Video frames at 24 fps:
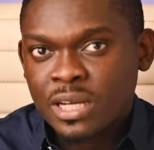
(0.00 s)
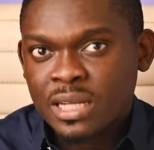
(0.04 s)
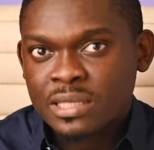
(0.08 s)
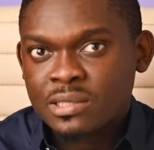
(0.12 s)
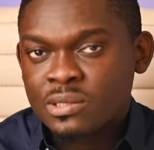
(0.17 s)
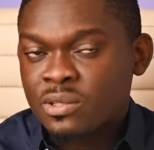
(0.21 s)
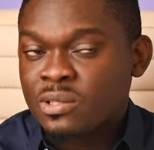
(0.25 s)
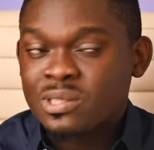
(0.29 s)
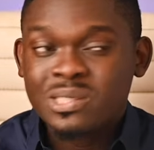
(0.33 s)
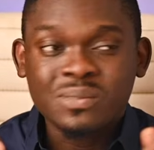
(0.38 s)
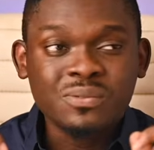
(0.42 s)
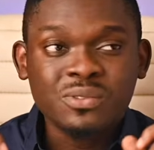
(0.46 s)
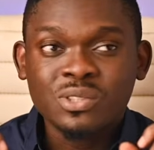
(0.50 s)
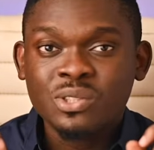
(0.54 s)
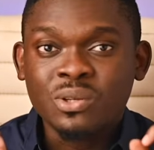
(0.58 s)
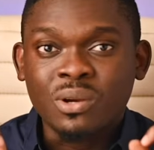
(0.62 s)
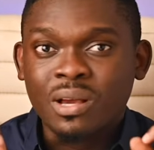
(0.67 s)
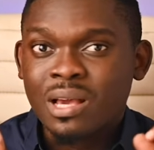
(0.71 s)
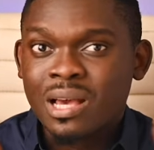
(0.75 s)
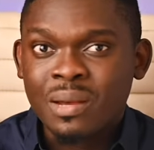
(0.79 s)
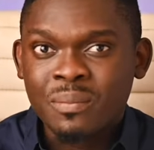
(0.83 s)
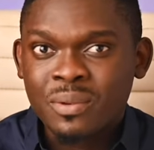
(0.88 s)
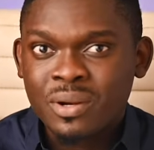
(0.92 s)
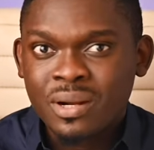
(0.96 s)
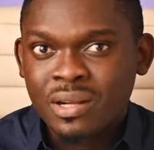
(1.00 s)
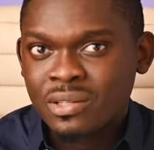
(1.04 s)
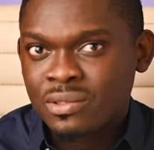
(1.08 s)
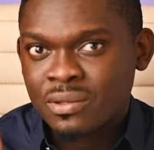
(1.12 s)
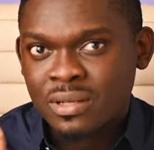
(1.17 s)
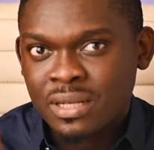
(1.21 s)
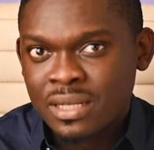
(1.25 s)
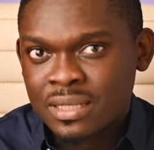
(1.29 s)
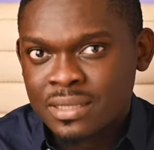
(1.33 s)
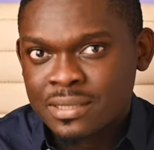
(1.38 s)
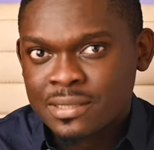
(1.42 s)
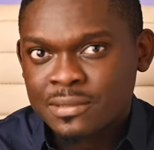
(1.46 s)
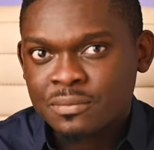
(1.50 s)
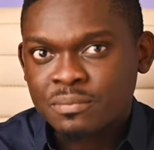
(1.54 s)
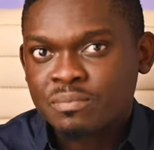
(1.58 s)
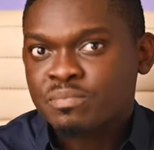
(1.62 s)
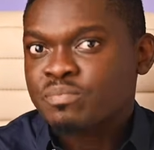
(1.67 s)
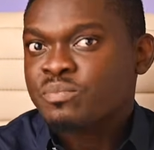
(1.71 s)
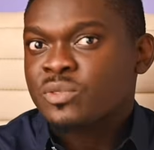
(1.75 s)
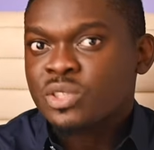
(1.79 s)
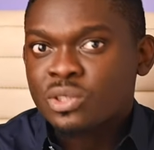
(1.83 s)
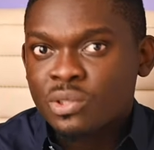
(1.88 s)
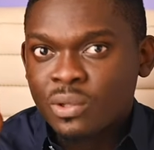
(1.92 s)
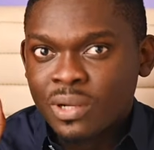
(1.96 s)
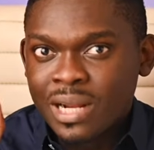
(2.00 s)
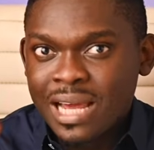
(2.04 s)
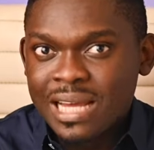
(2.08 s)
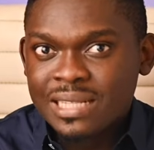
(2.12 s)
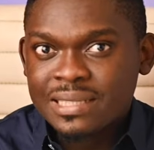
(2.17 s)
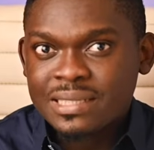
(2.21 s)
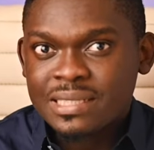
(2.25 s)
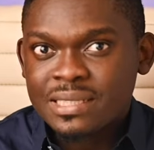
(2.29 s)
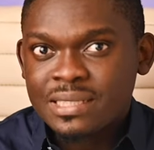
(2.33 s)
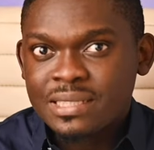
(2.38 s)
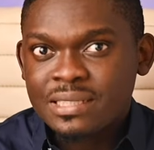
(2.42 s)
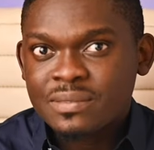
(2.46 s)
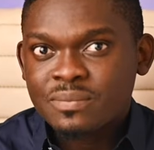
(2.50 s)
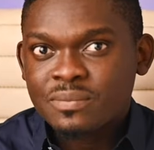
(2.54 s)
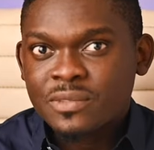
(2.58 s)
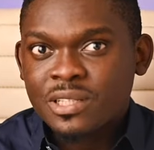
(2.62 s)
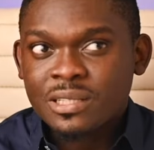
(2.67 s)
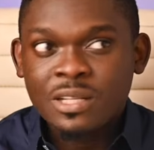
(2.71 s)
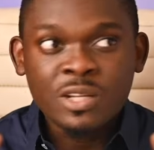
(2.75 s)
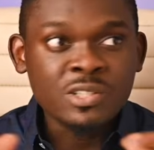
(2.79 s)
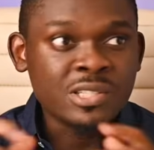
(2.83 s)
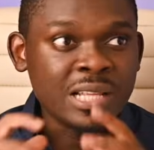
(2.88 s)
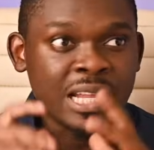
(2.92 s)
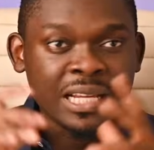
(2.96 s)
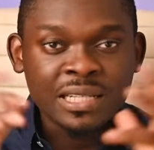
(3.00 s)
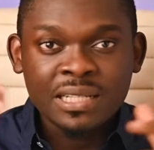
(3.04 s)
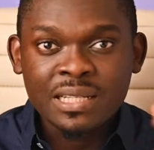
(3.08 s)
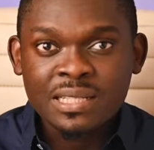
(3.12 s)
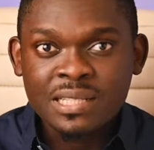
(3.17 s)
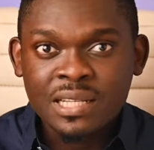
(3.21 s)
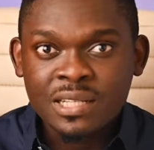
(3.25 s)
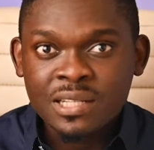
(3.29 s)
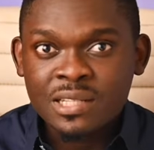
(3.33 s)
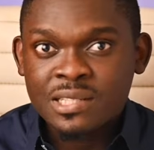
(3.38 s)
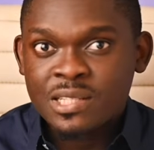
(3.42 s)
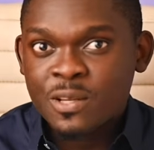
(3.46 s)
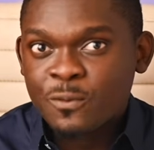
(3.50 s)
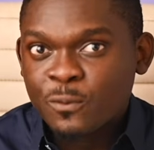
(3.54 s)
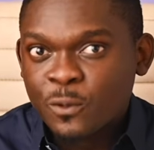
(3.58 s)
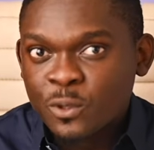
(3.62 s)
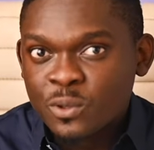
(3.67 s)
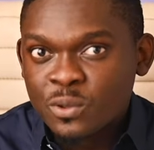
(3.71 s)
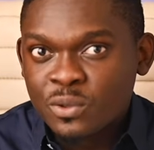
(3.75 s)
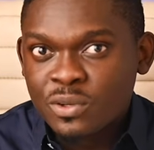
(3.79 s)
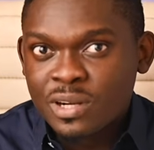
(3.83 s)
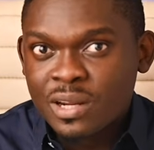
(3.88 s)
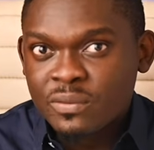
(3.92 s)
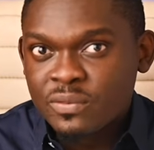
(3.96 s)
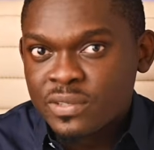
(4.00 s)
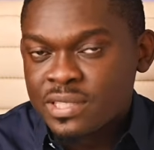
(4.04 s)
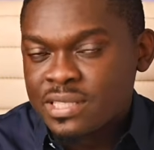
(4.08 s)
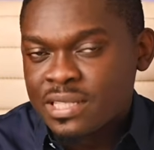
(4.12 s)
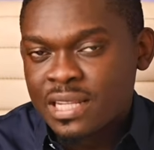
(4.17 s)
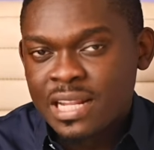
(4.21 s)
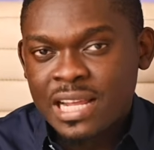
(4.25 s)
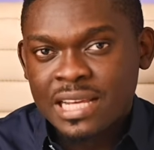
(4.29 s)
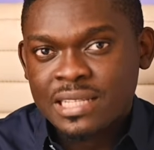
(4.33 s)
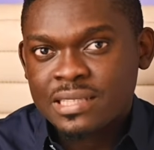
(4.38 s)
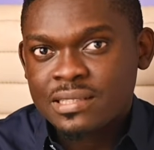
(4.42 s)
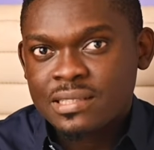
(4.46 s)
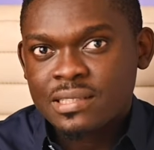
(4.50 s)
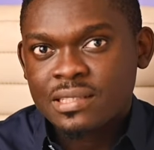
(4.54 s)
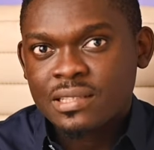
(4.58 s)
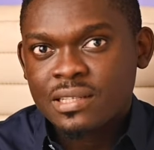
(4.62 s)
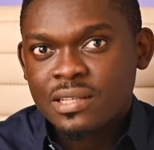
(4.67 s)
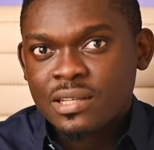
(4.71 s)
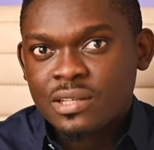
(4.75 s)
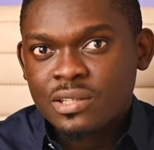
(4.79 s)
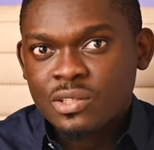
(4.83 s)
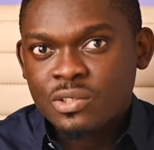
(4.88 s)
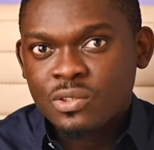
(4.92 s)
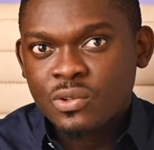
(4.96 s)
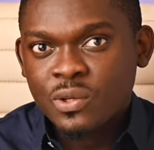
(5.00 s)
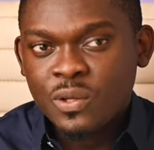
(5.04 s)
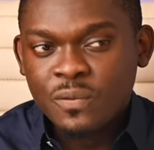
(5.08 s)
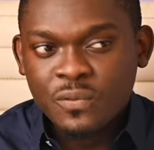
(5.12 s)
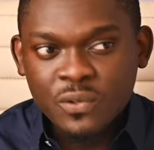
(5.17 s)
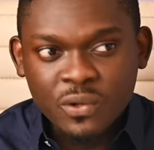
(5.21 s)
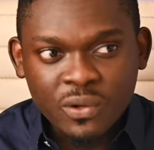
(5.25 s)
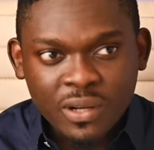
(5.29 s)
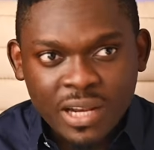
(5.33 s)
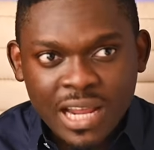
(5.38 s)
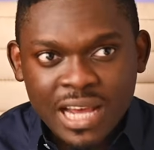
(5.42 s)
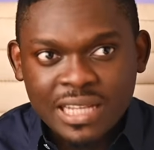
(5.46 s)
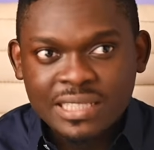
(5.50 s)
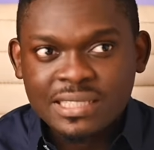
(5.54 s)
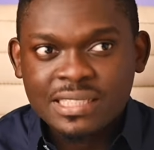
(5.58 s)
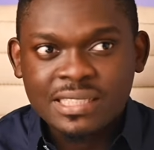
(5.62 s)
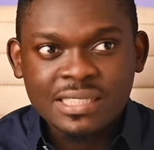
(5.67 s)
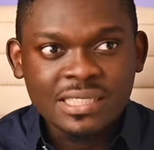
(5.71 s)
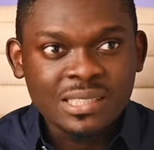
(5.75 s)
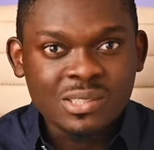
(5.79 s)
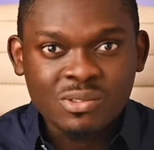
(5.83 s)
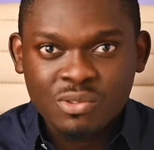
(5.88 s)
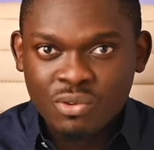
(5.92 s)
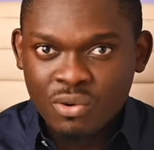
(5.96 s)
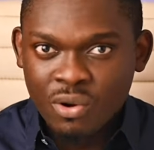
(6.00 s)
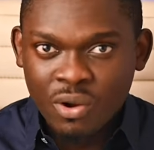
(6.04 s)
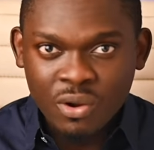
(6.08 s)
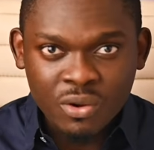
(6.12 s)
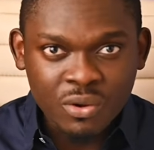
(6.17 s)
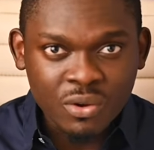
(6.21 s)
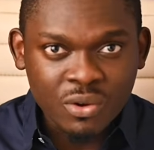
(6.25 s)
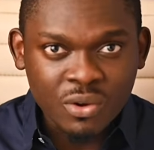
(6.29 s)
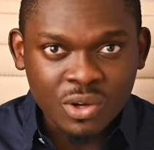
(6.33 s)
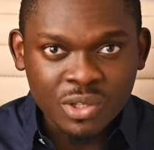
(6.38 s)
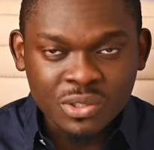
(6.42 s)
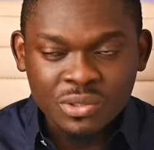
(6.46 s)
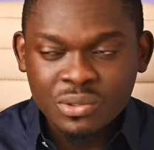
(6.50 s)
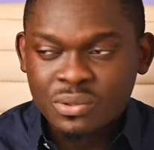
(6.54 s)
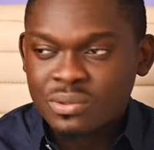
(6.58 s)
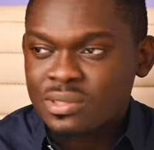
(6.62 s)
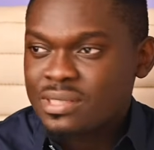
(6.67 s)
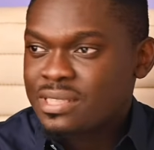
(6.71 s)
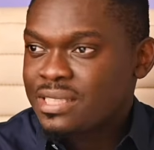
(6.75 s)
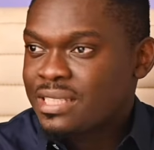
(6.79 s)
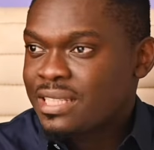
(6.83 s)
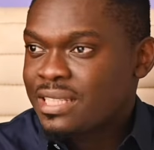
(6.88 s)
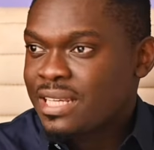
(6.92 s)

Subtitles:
at, not even your camera, your lens. Your lighting, just like they say photography is light. If your lighting is wrong or you don't